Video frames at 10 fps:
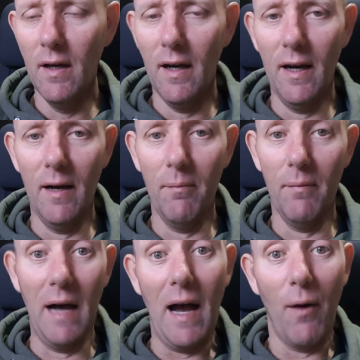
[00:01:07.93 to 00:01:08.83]

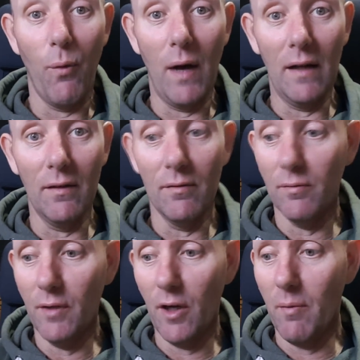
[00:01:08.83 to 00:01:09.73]
How well,
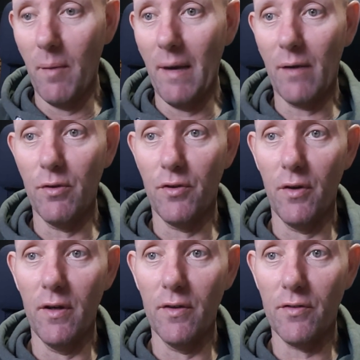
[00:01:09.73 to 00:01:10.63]
my back was
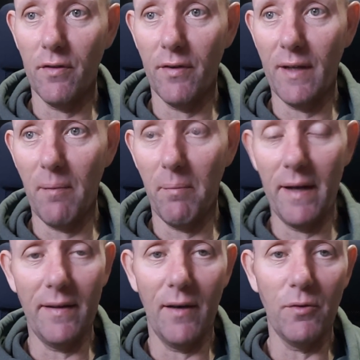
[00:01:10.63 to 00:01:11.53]
doing and stuff like that.
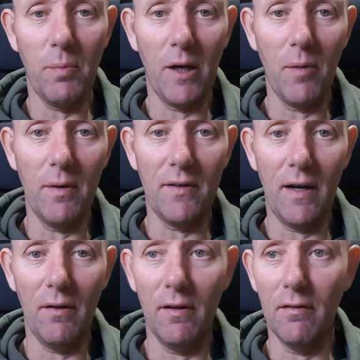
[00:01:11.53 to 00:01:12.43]
Bent down to pick up my
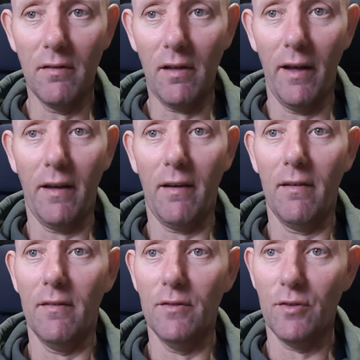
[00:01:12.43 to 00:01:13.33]
towel and click,
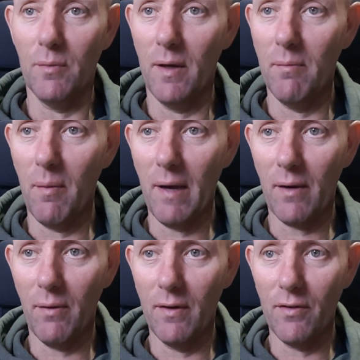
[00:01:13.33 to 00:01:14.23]
something in my
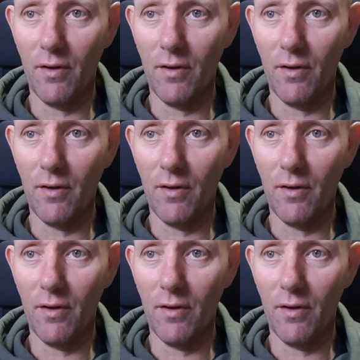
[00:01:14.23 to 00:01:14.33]
back went.